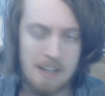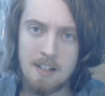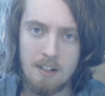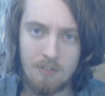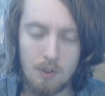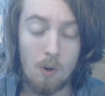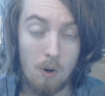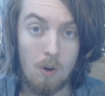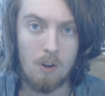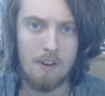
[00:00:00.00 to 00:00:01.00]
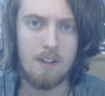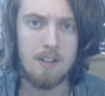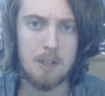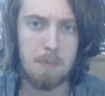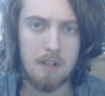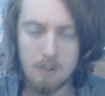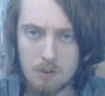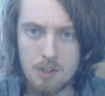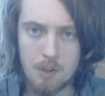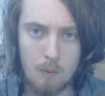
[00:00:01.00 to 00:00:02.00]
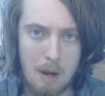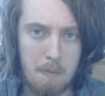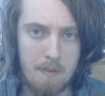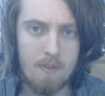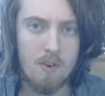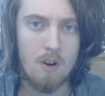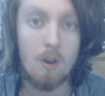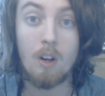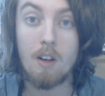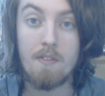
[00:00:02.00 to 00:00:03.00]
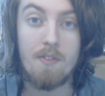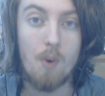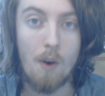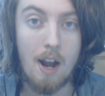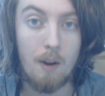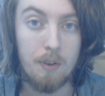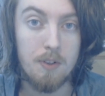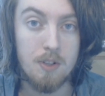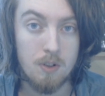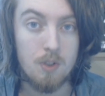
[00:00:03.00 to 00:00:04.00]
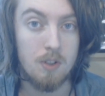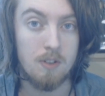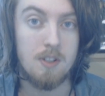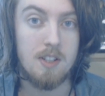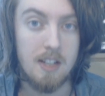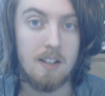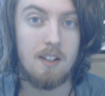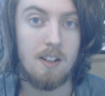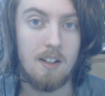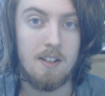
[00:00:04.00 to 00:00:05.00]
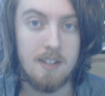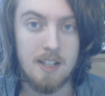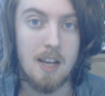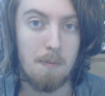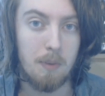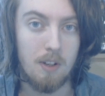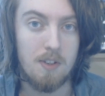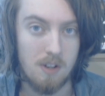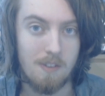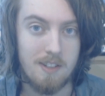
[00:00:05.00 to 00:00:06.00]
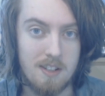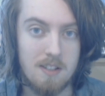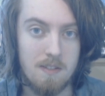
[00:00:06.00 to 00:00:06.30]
If your horn has been used as a weapon for longer than 4 hours, you should seek DM consultants.